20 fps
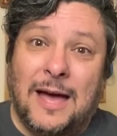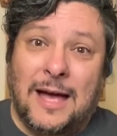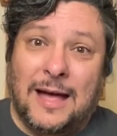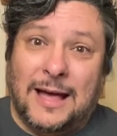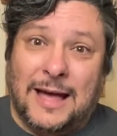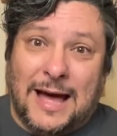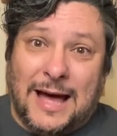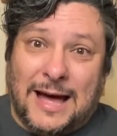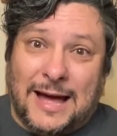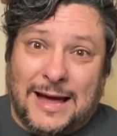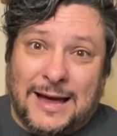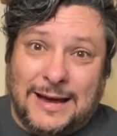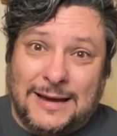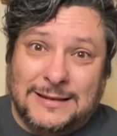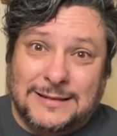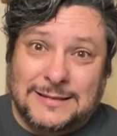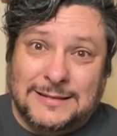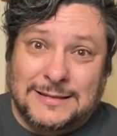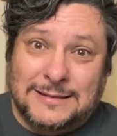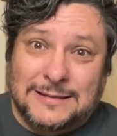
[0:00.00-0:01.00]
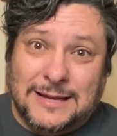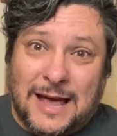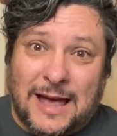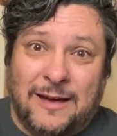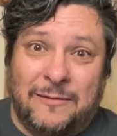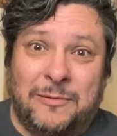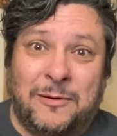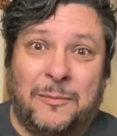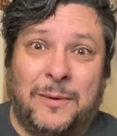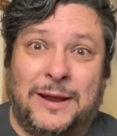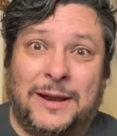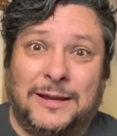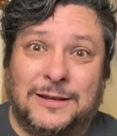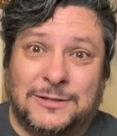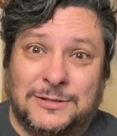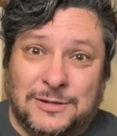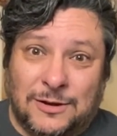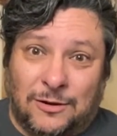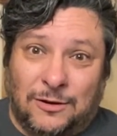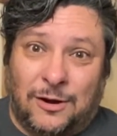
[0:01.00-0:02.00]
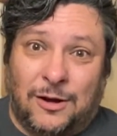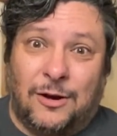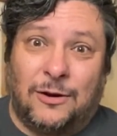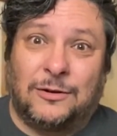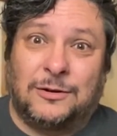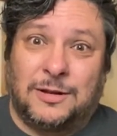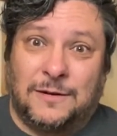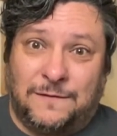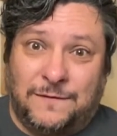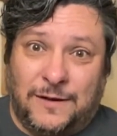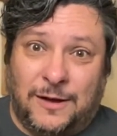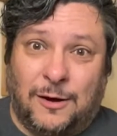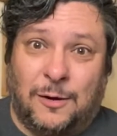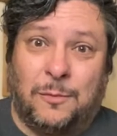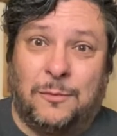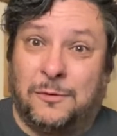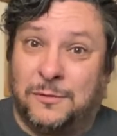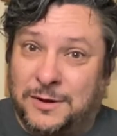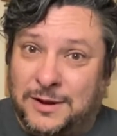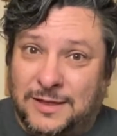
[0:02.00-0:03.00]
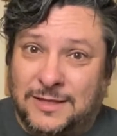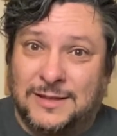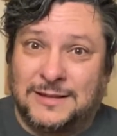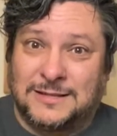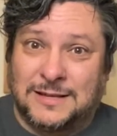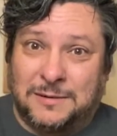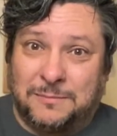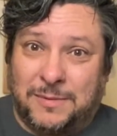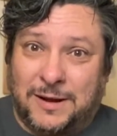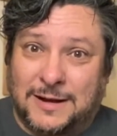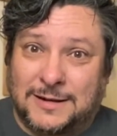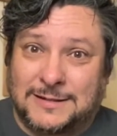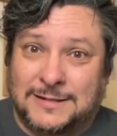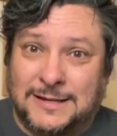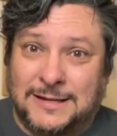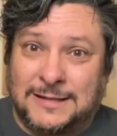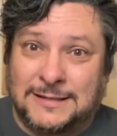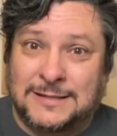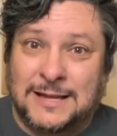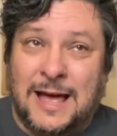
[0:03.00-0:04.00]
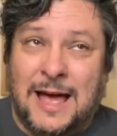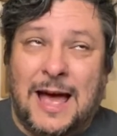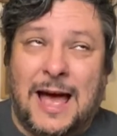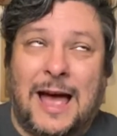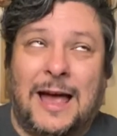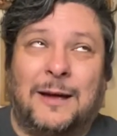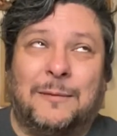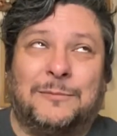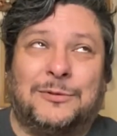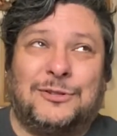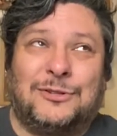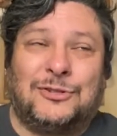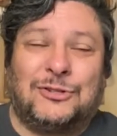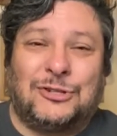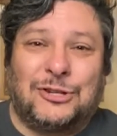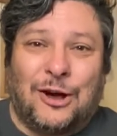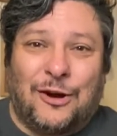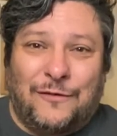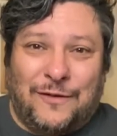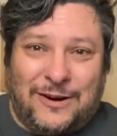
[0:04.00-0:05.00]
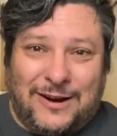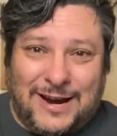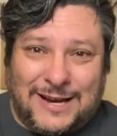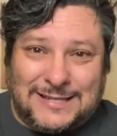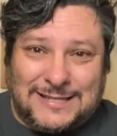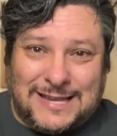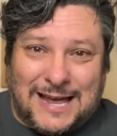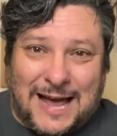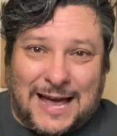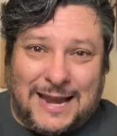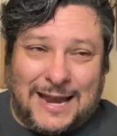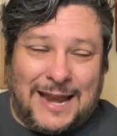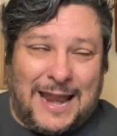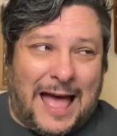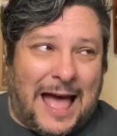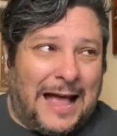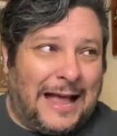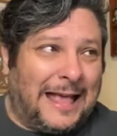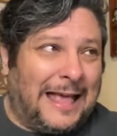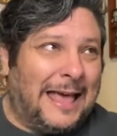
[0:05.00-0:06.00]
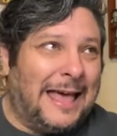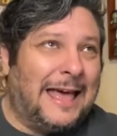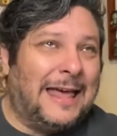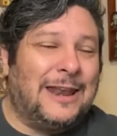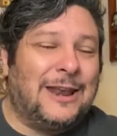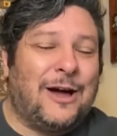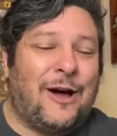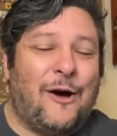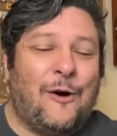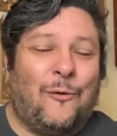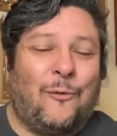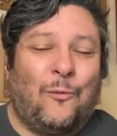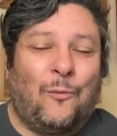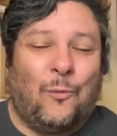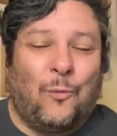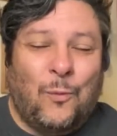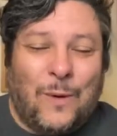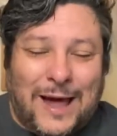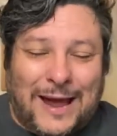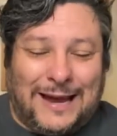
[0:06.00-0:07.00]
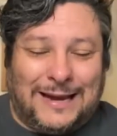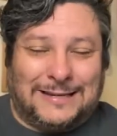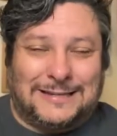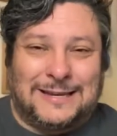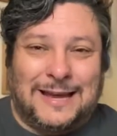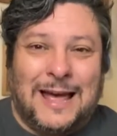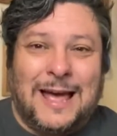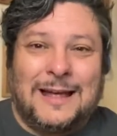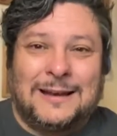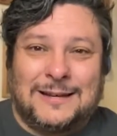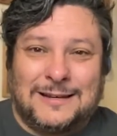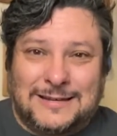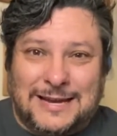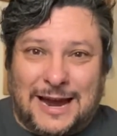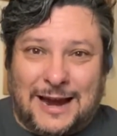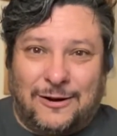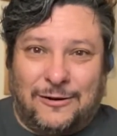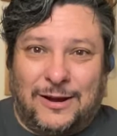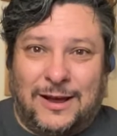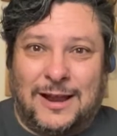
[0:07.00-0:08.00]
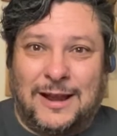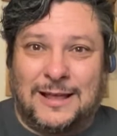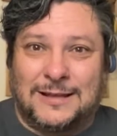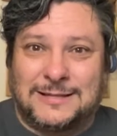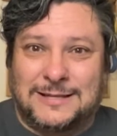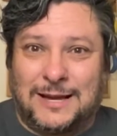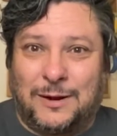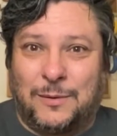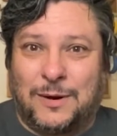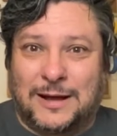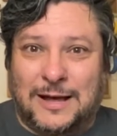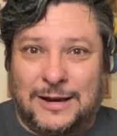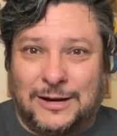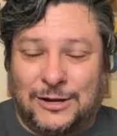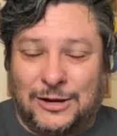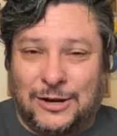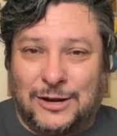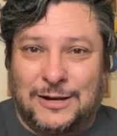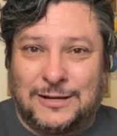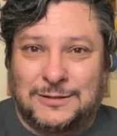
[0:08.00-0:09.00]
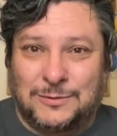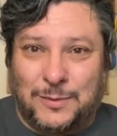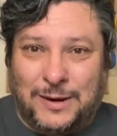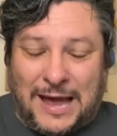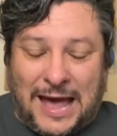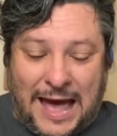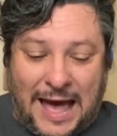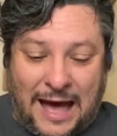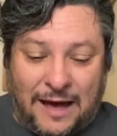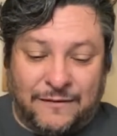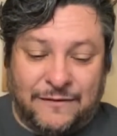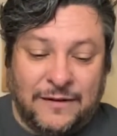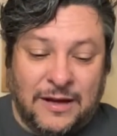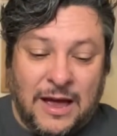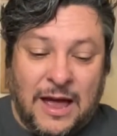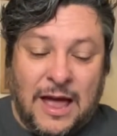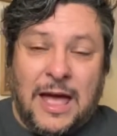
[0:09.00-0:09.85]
Guys, I have been waiting so long to film one of these unboxings. I am so very excited. I cannot wait to tear in and see what kind of goodies we have.